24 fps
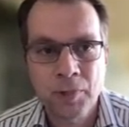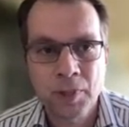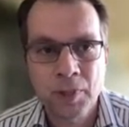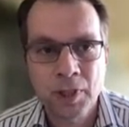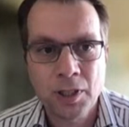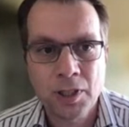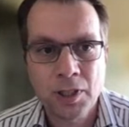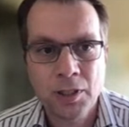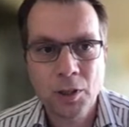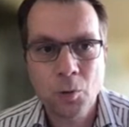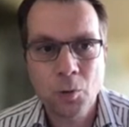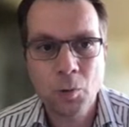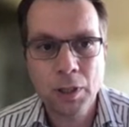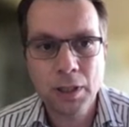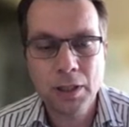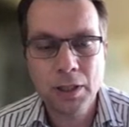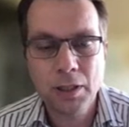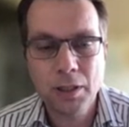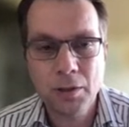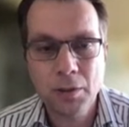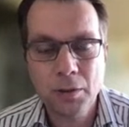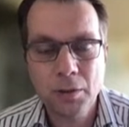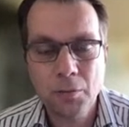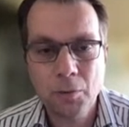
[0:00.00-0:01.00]
So what
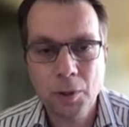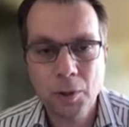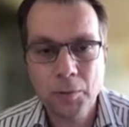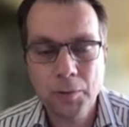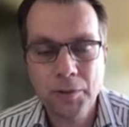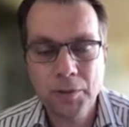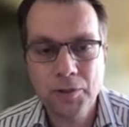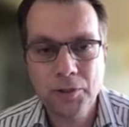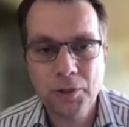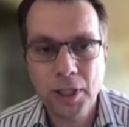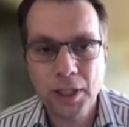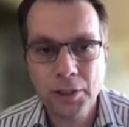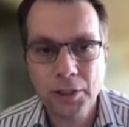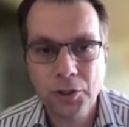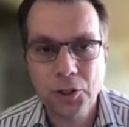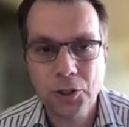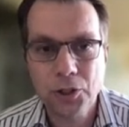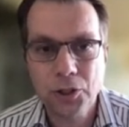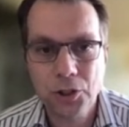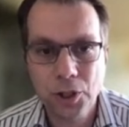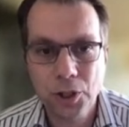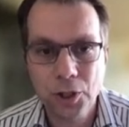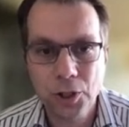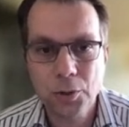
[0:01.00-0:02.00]
what we've tried to
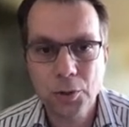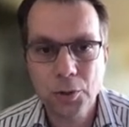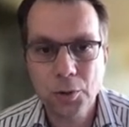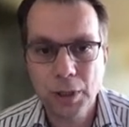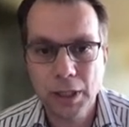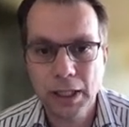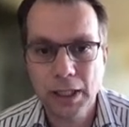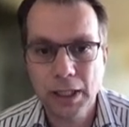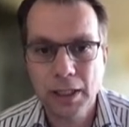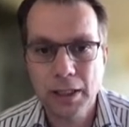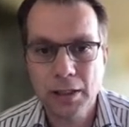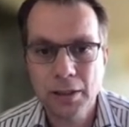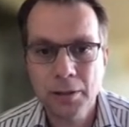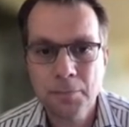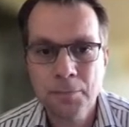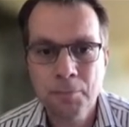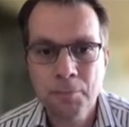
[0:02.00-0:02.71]
show here